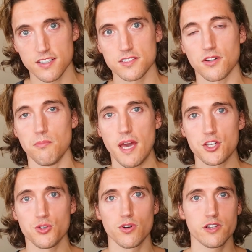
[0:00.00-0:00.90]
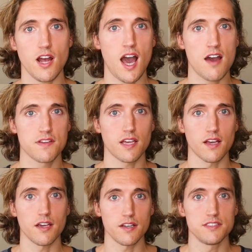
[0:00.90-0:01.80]
So make sure you're having
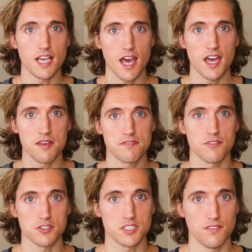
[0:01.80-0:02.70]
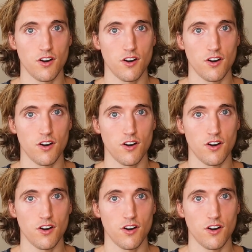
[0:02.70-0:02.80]
a good day, first of